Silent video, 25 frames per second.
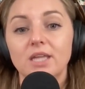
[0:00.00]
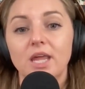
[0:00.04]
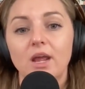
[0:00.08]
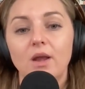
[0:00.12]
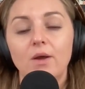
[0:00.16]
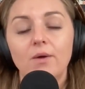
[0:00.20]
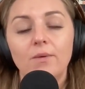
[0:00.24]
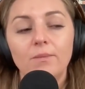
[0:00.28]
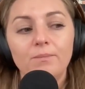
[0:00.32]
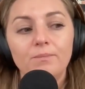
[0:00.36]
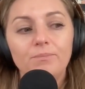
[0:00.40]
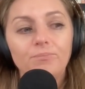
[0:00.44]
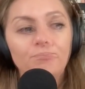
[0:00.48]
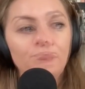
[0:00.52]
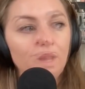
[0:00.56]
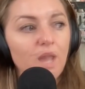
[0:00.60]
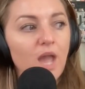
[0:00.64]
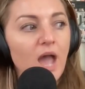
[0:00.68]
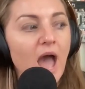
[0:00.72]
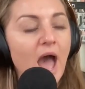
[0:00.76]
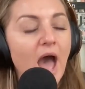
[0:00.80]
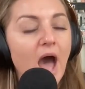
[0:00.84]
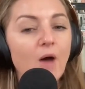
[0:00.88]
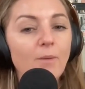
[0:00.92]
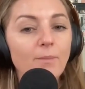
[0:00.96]
Like
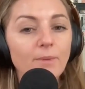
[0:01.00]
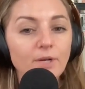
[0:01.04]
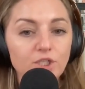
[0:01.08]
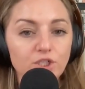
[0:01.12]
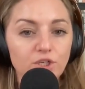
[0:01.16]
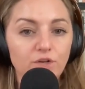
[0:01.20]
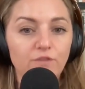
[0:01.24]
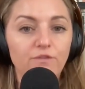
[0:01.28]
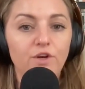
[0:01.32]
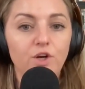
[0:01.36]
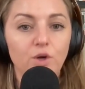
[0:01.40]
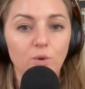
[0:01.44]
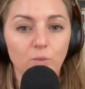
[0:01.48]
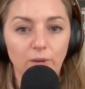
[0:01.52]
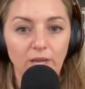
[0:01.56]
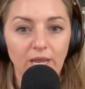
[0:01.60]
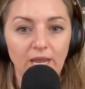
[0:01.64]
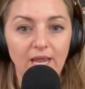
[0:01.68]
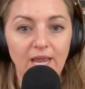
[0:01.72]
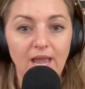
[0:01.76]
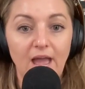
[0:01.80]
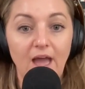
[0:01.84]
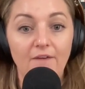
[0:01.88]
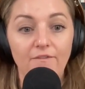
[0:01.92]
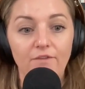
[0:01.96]
how much of your
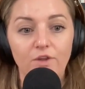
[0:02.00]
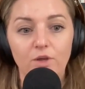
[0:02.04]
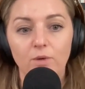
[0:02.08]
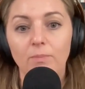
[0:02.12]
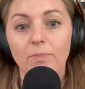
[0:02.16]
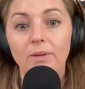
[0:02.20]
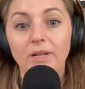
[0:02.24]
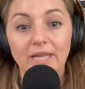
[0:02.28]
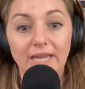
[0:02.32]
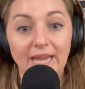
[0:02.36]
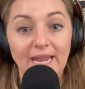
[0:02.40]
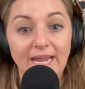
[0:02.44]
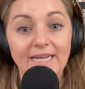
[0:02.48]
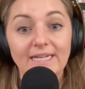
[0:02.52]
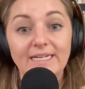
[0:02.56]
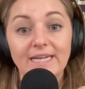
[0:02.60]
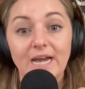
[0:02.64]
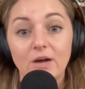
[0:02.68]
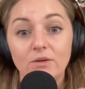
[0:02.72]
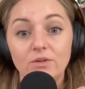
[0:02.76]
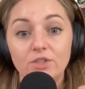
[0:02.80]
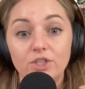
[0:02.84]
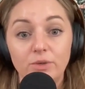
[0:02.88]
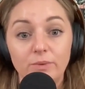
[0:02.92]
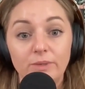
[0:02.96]
week have you planned
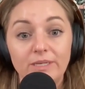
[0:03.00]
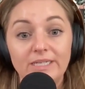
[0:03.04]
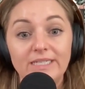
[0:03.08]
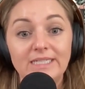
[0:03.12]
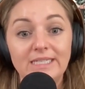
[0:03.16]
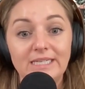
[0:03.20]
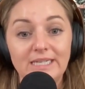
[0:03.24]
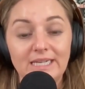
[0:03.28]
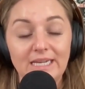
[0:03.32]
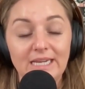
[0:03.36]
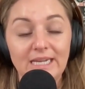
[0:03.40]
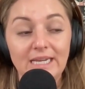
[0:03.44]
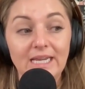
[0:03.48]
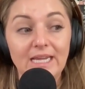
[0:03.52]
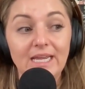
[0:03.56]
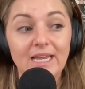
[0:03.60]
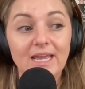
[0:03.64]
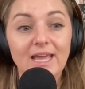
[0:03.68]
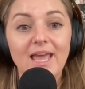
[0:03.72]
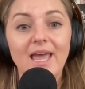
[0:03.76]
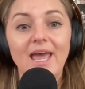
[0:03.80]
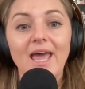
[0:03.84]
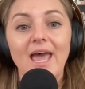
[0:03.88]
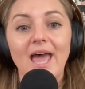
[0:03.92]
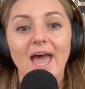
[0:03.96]
out to a T